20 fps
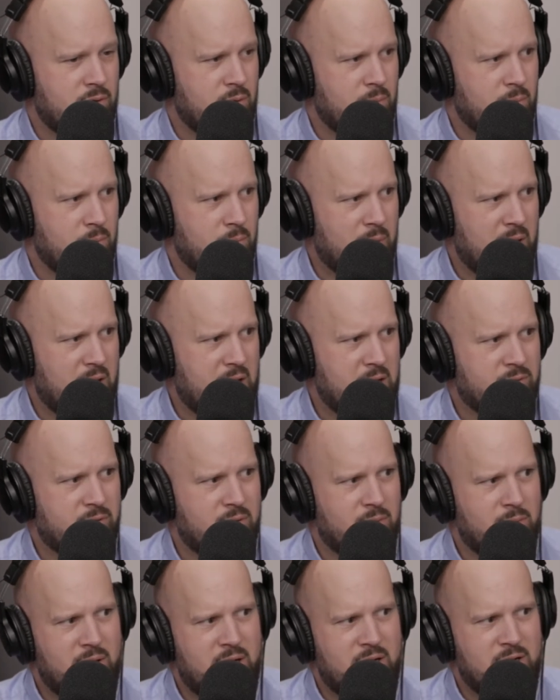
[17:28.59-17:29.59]
the
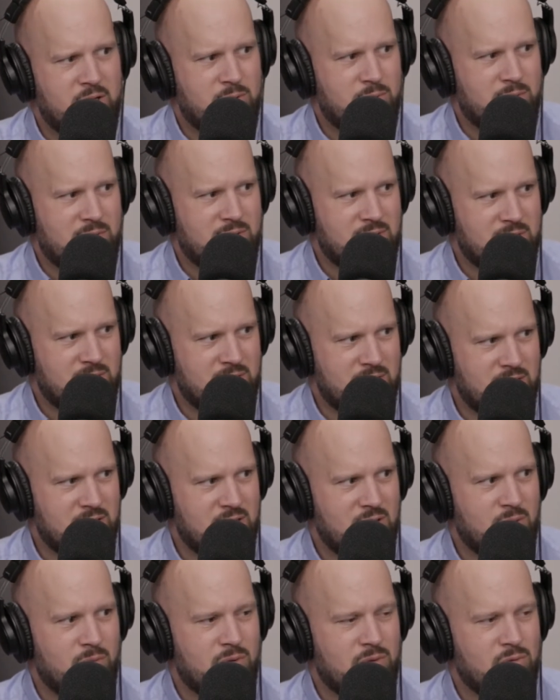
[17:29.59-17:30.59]
battery management
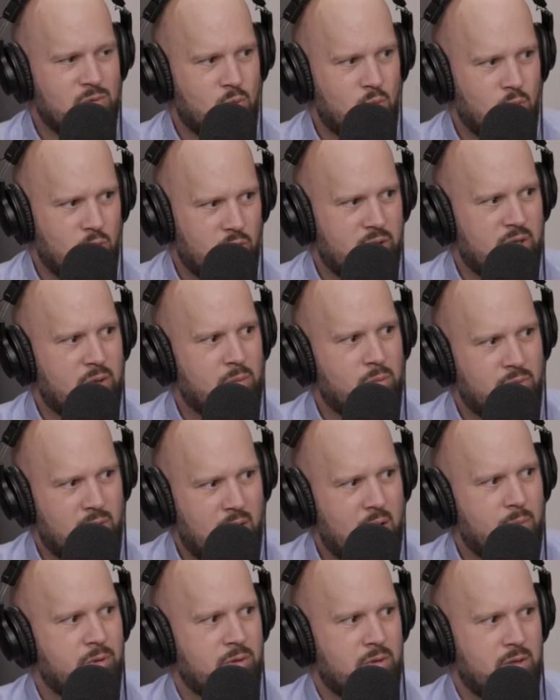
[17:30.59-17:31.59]
system is working
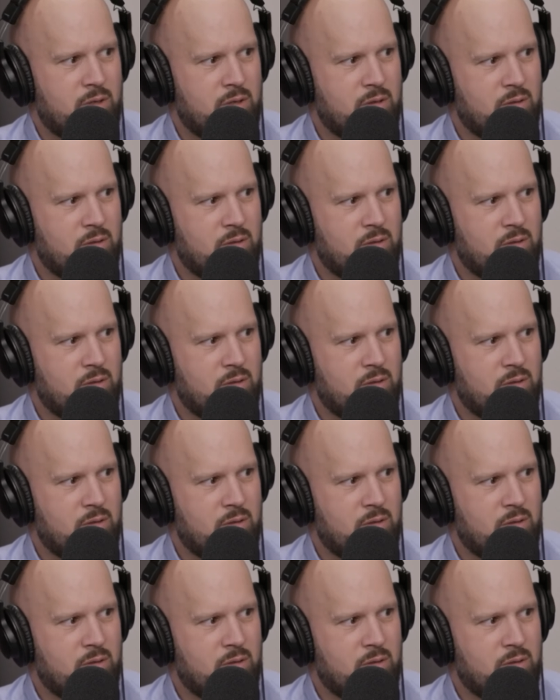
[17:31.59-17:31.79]
properly.